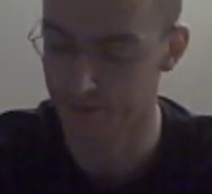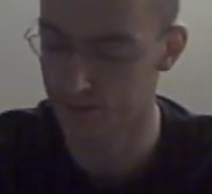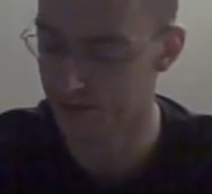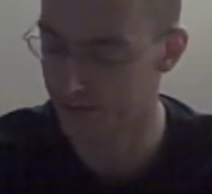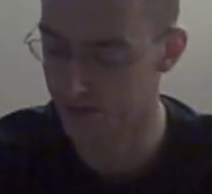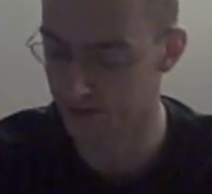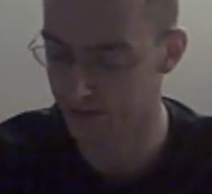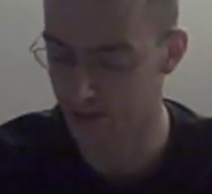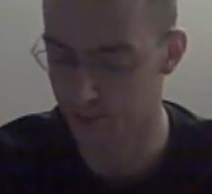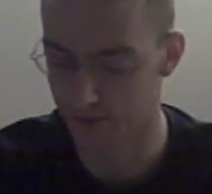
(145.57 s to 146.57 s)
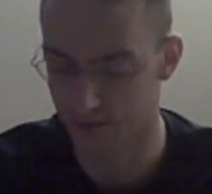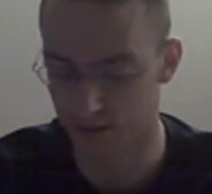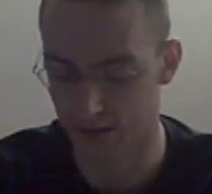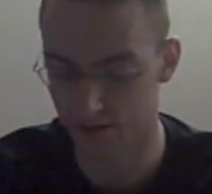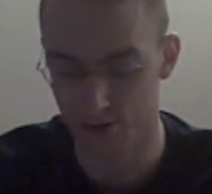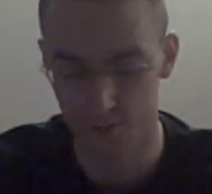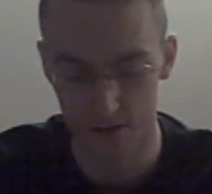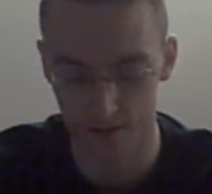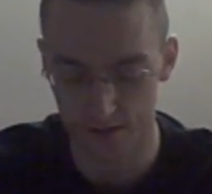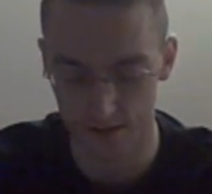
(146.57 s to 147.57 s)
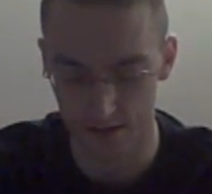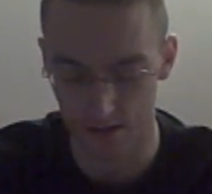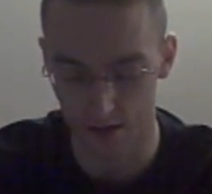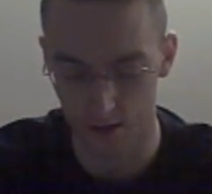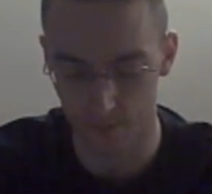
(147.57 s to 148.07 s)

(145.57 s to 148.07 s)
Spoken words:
Just a couple little excerpts here. Let's see.